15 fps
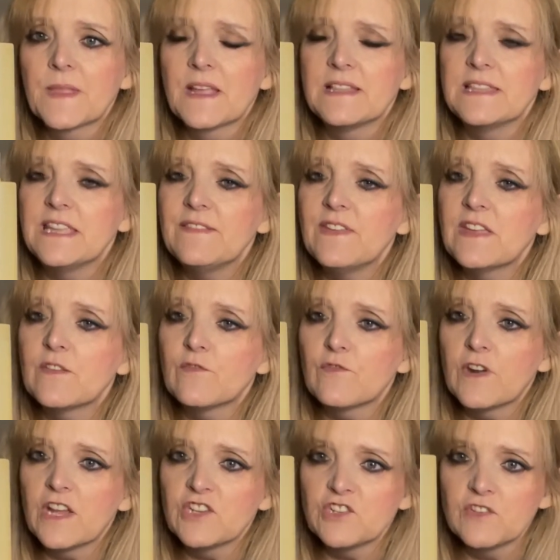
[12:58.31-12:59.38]
leaving a
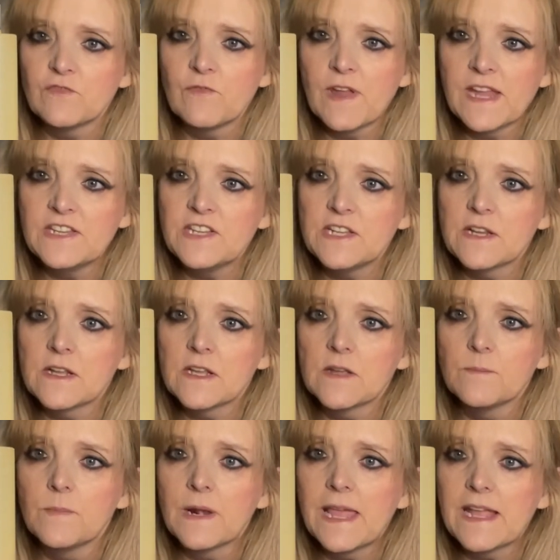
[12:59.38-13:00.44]
fresh and radiant
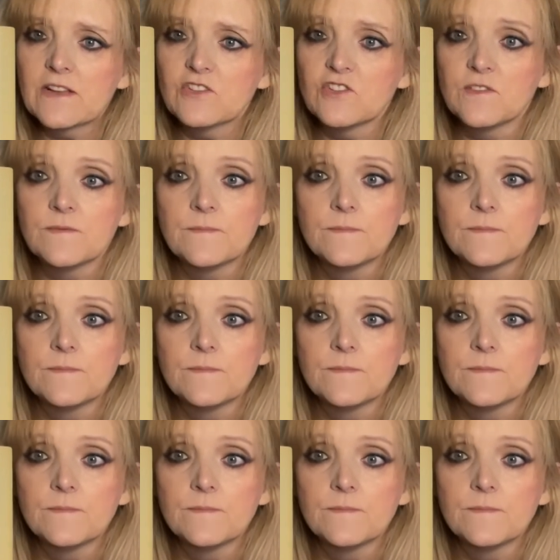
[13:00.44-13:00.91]
complexion.